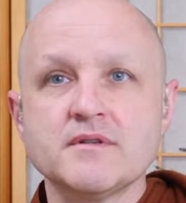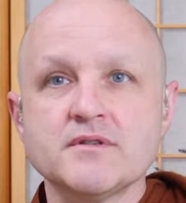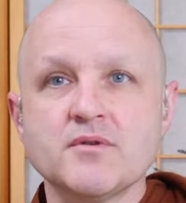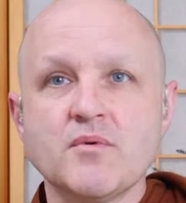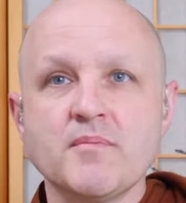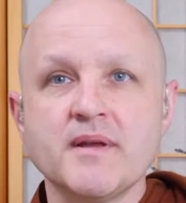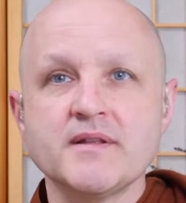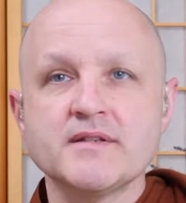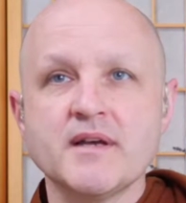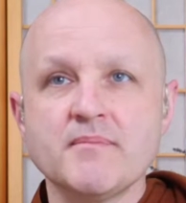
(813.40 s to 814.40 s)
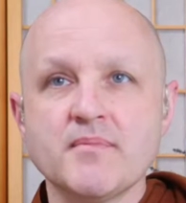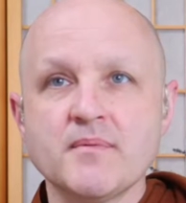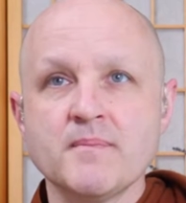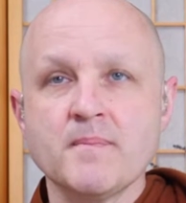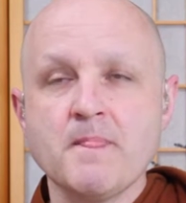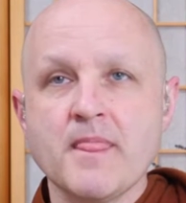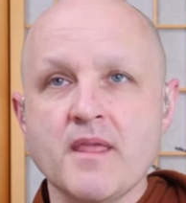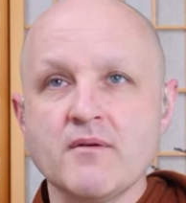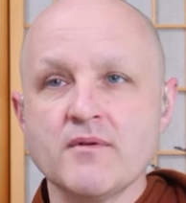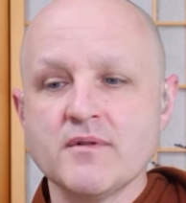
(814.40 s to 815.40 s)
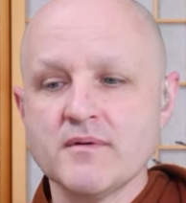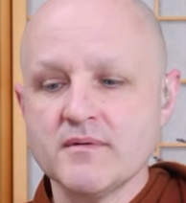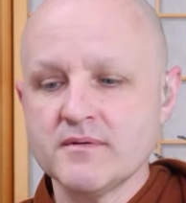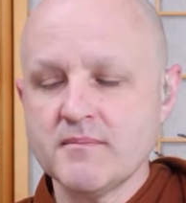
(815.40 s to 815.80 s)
we'll pick this up where the